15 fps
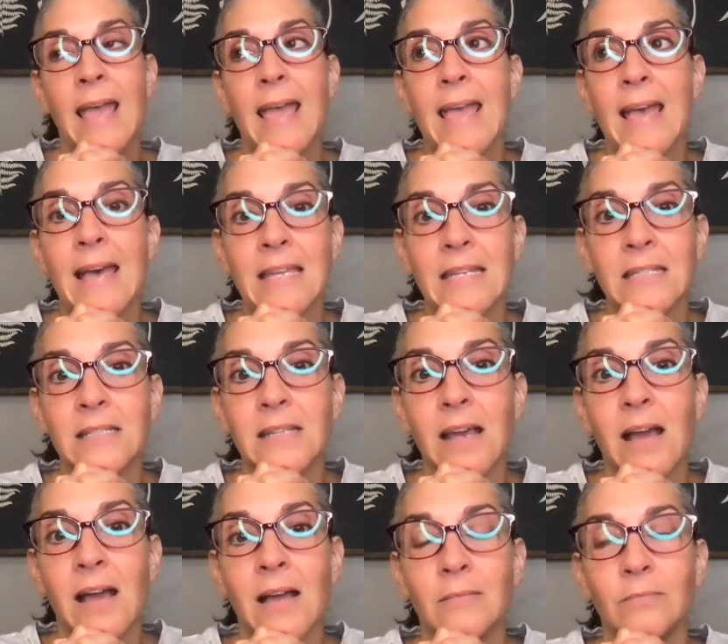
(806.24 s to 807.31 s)
And
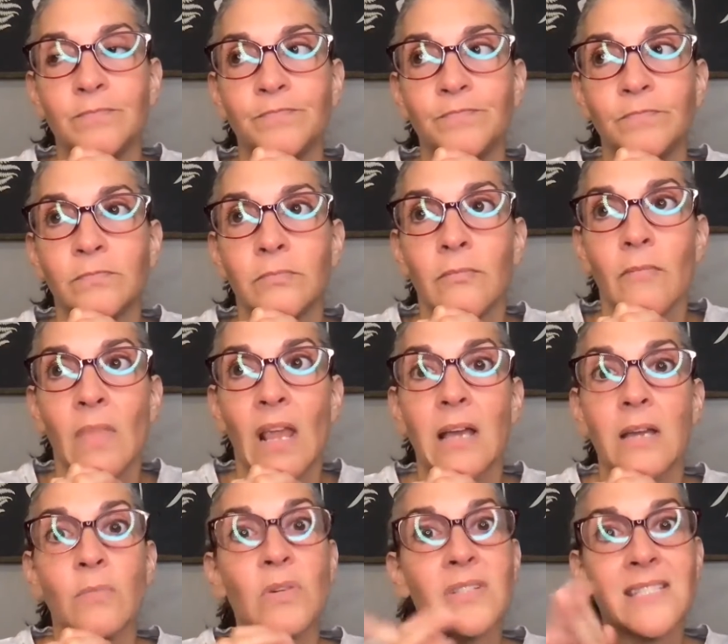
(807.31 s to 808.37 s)

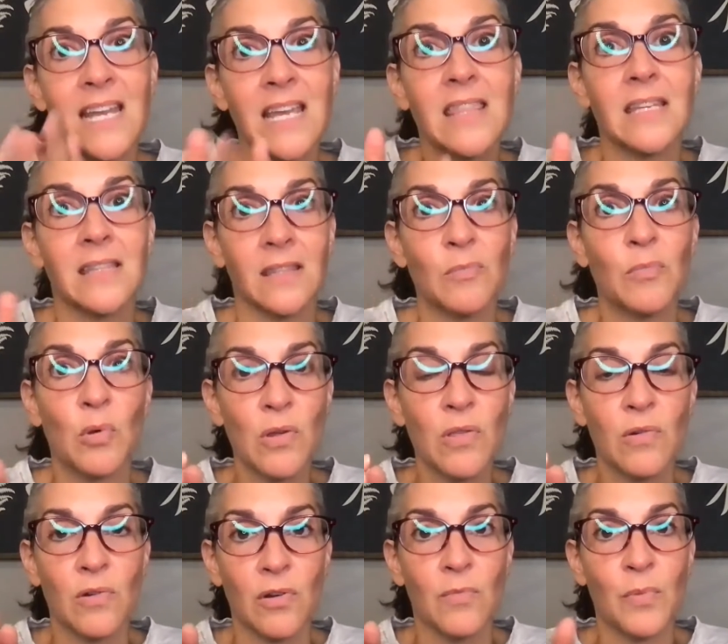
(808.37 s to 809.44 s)
I will say that the
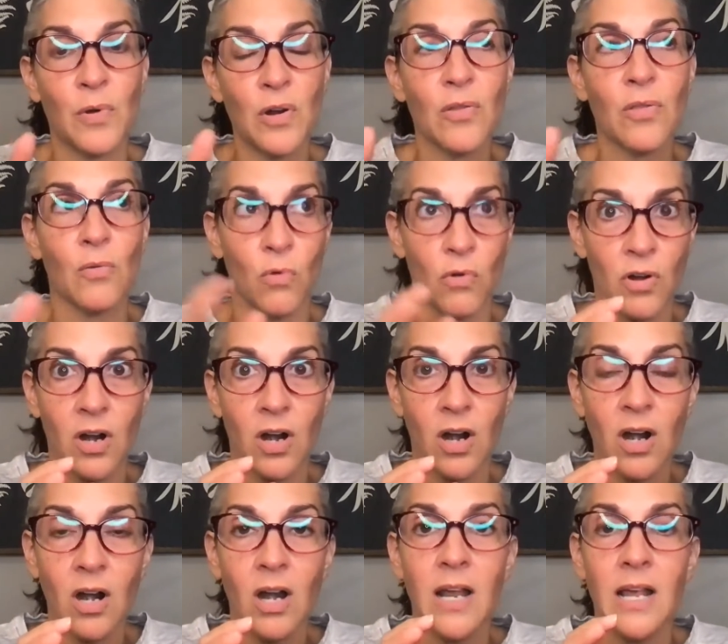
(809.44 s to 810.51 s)
birth
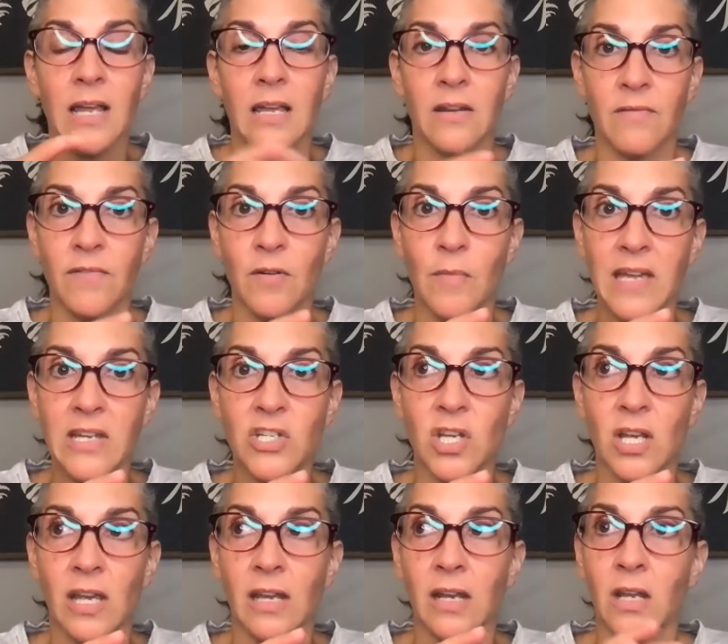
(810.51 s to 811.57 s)
order
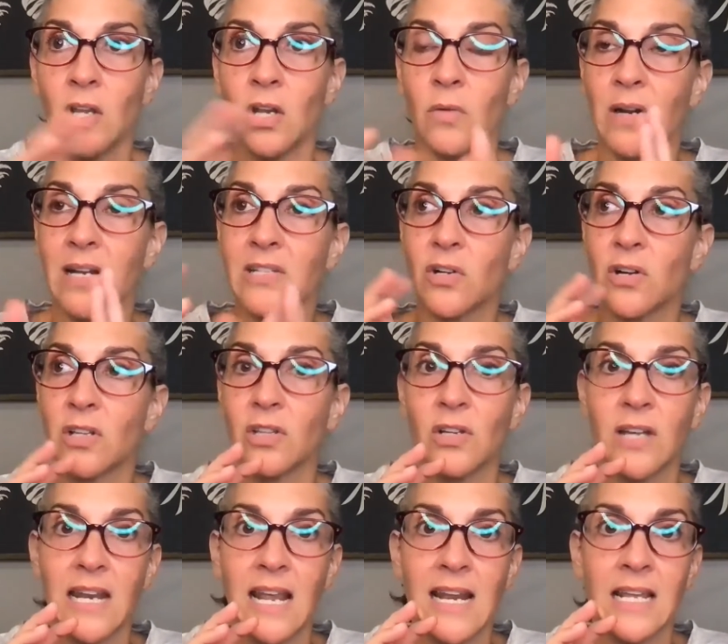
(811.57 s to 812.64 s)
information, when I started
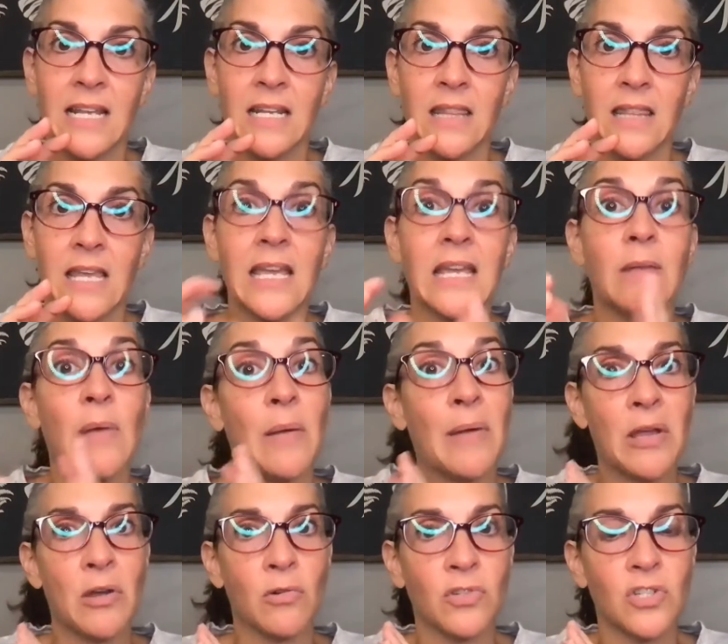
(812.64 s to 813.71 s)
looking at it and thinking about
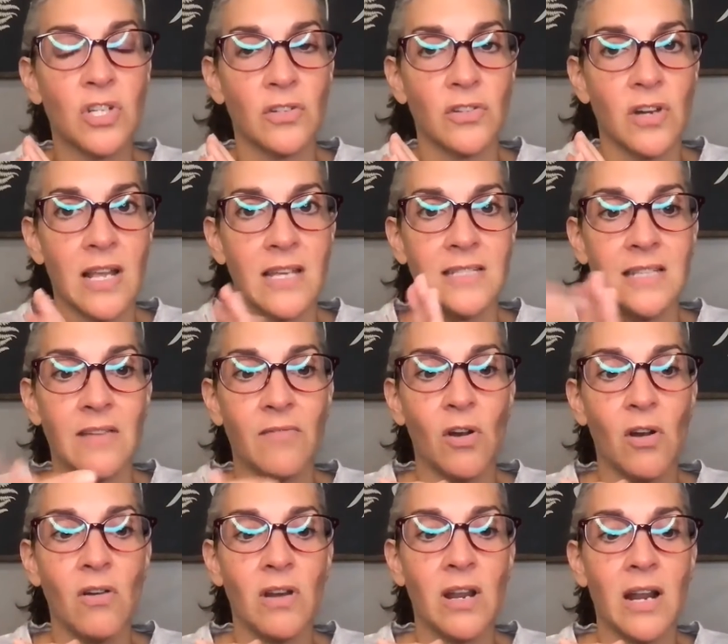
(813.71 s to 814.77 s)
my own children as they've
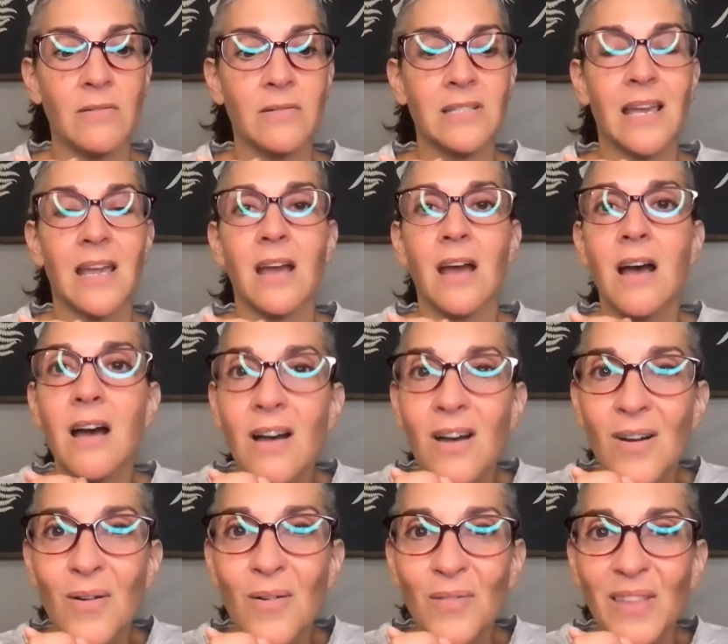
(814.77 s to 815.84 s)
grown, and I was like, oh,
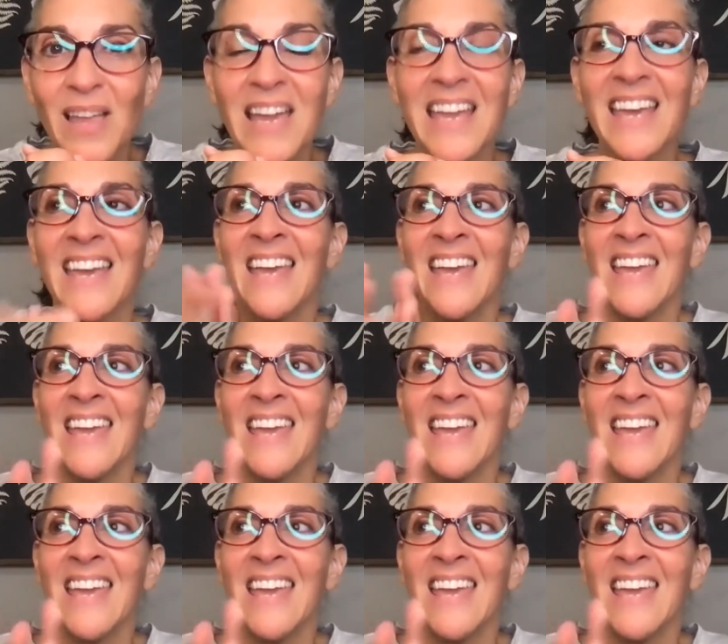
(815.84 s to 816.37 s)
like,